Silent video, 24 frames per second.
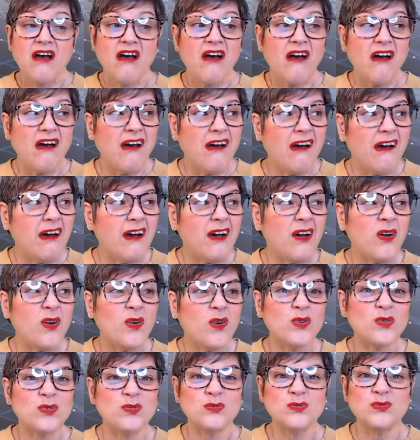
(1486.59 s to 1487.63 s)

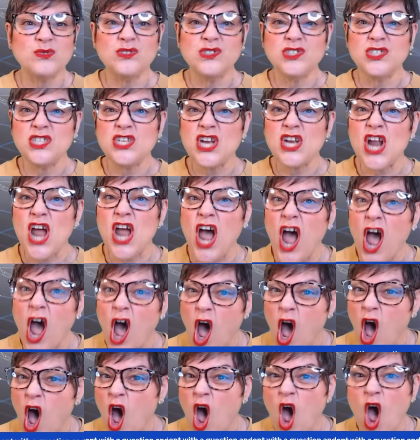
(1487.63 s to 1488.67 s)
Oh,
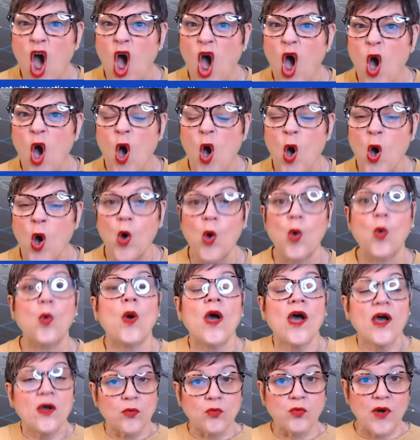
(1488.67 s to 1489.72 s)
no.
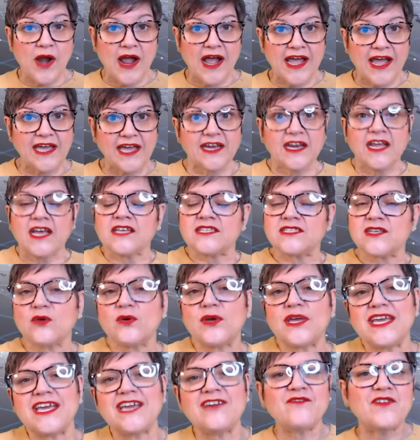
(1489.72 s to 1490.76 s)
Right?
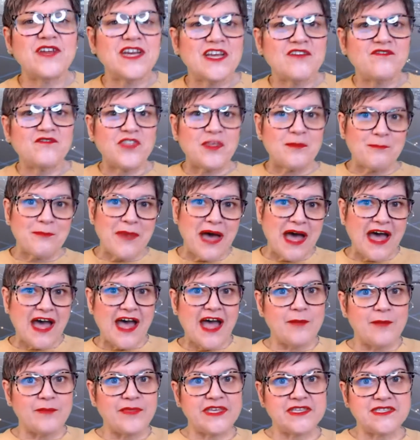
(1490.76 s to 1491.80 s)
So even if the
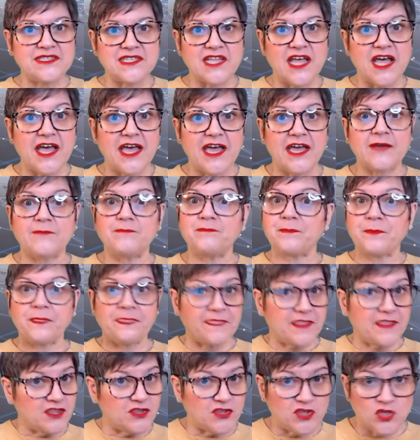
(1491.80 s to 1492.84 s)
mom is like,
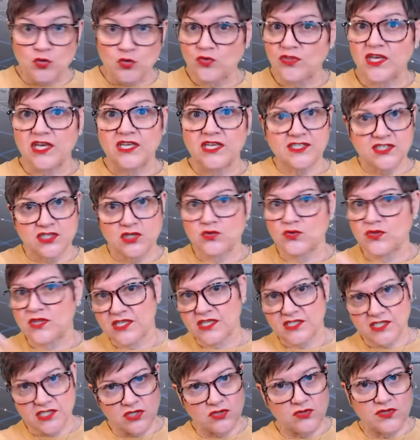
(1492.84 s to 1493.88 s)
do this, do
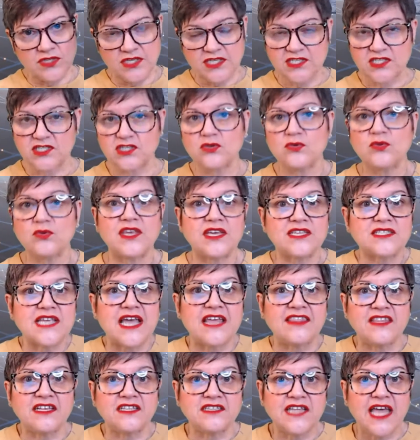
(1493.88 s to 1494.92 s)
this, do this, do this,
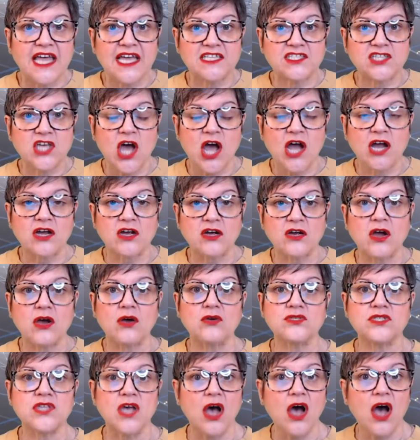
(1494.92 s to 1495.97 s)
and the late talker
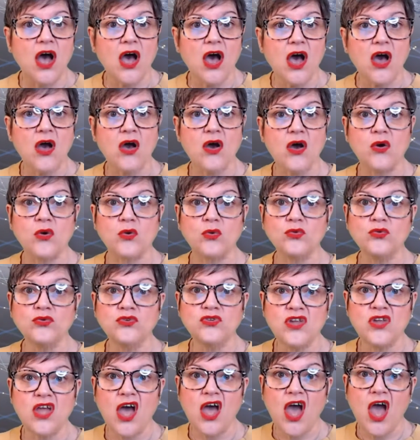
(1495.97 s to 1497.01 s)
goes, oh,
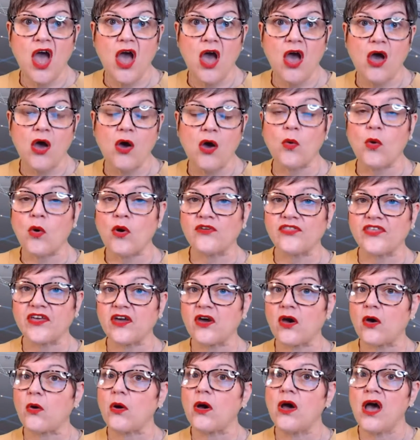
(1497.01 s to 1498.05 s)
no, or they
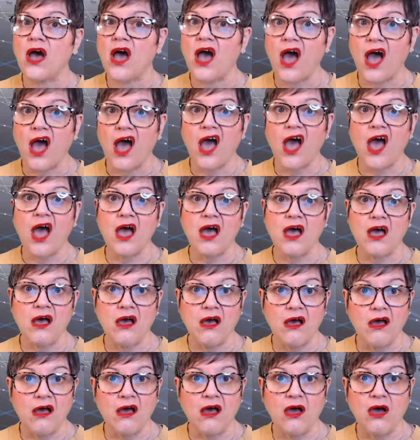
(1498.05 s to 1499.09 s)
go,
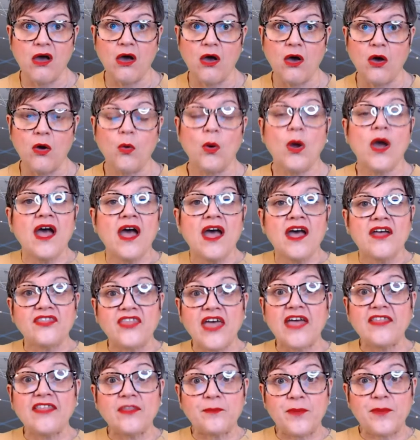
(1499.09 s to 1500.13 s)
uh-oh,
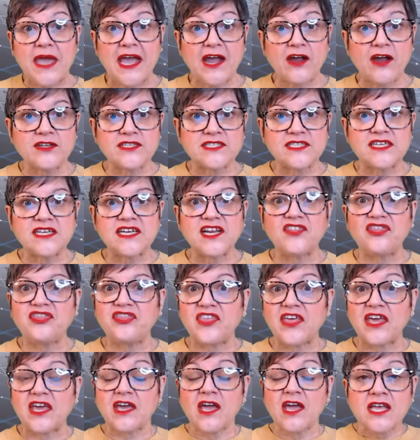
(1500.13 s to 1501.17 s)
then the parent's going to
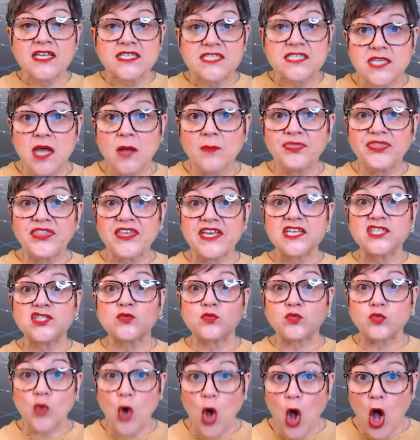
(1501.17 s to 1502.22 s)
think something's
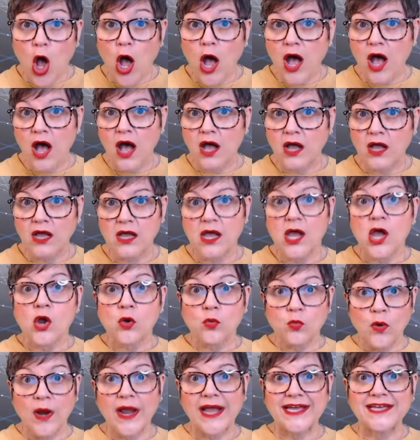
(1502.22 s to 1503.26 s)
wrong.
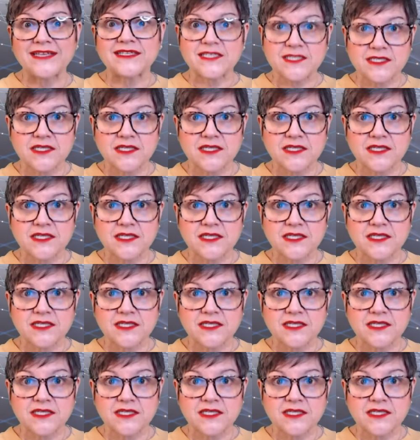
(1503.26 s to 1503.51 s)
Right?